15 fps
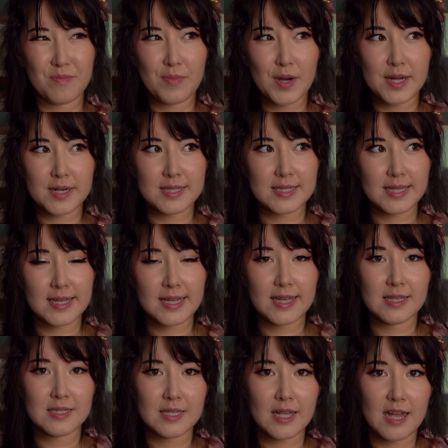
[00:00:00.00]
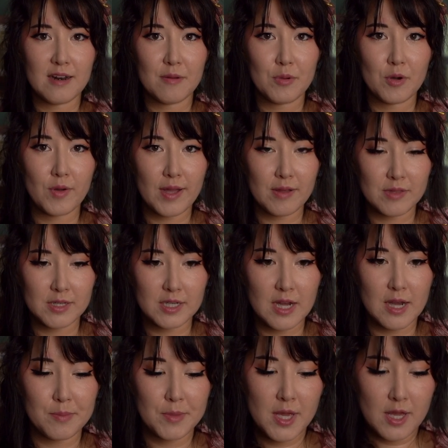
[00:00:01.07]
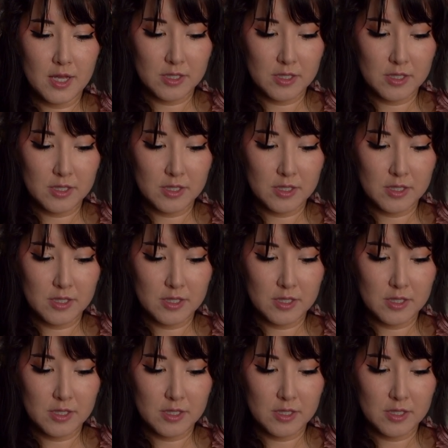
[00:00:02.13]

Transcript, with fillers: bodice, I guess, kind of poke out the top.